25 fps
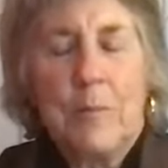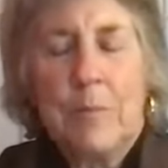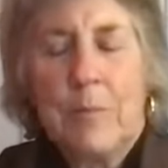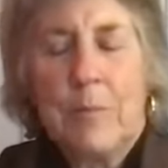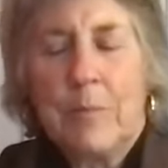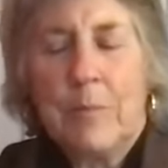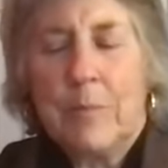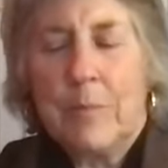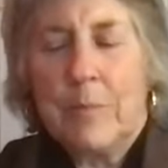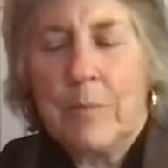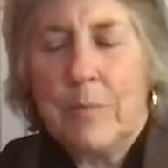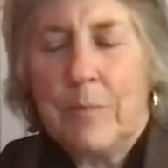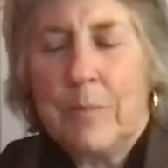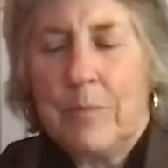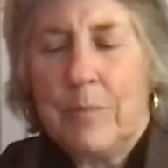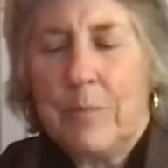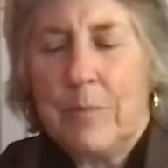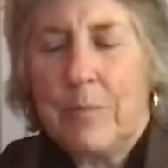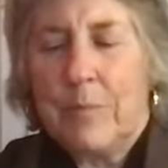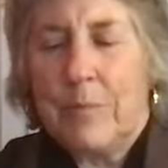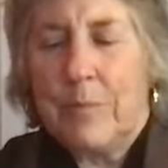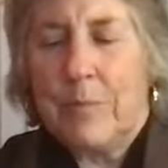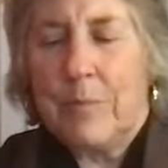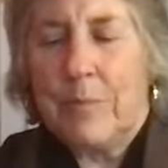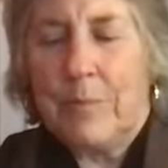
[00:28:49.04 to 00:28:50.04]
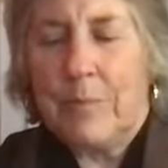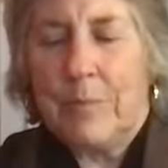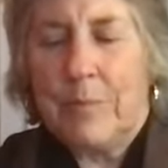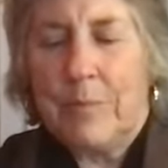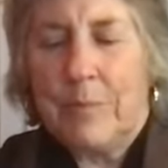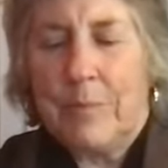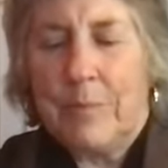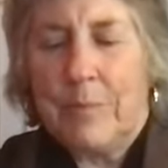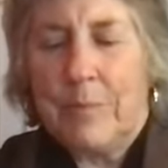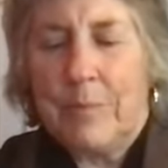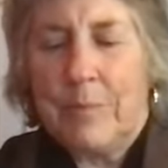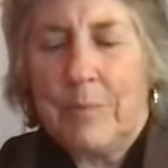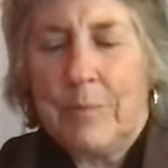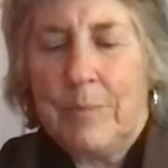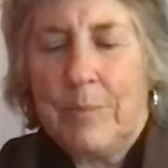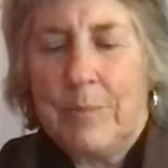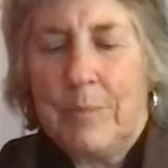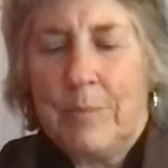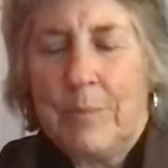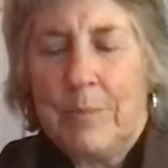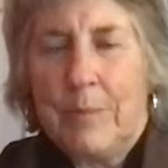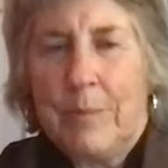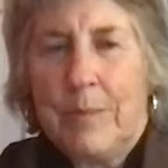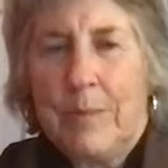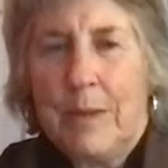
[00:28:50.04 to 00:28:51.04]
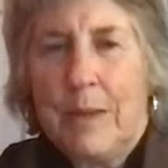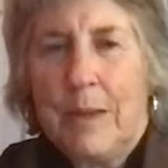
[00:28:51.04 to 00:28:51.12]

[no speech]